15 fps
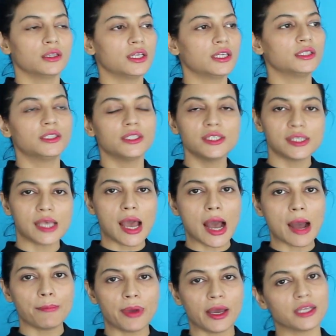that this
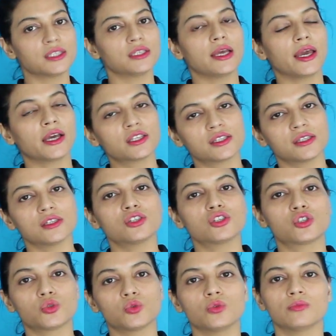app has
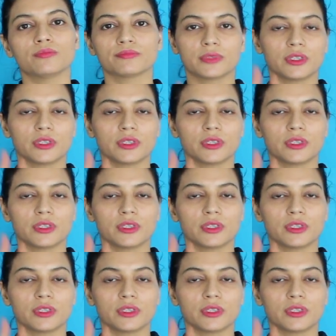access to